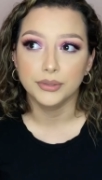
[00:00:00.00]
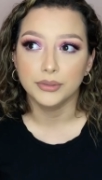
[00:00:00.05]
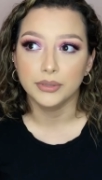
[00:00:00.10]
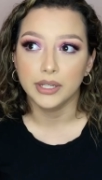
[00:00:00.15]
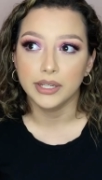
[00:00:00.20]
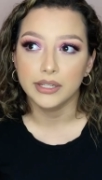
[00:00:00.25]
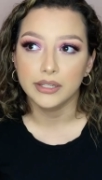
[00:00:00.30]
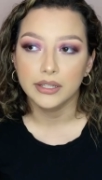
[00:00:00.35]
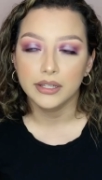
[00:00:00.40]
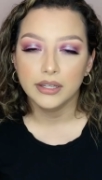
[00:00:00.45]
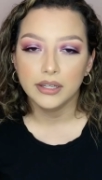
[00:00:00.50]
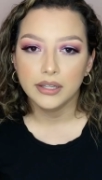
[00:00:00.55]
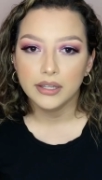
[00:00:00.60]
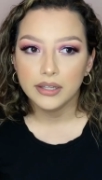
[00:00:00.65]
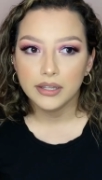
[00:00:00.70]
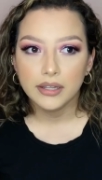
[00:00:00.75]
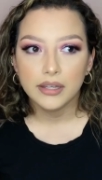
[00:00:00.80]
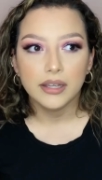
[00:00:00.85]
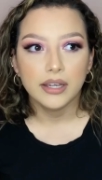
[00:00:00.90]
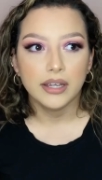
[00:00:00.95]
Like
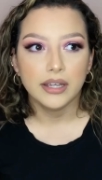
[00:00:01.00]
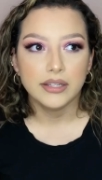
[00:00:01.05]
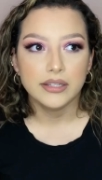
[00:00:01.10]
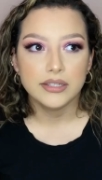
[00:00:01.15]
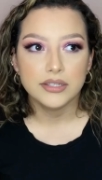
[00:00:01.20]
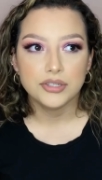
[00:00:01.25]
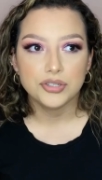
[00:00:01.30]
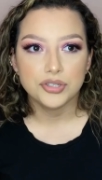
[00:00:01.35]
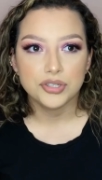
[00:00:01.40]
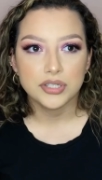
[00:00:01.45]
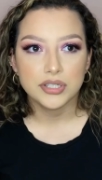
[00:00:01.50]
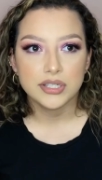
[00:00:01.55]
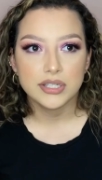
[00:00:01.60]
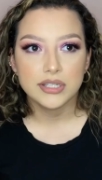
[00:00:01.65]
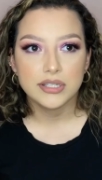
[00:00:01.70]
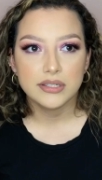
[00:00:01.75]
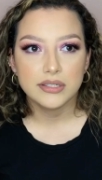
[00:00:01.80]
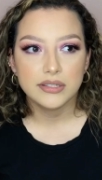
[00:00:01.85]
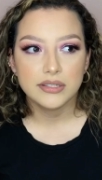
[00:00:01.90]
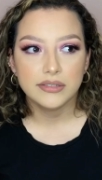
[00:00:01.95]
it's
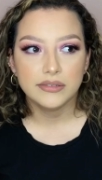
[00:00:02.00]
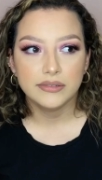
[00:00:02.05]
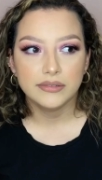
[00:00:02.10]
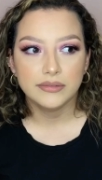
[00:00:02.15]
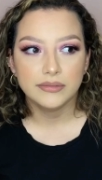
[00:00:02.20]
just,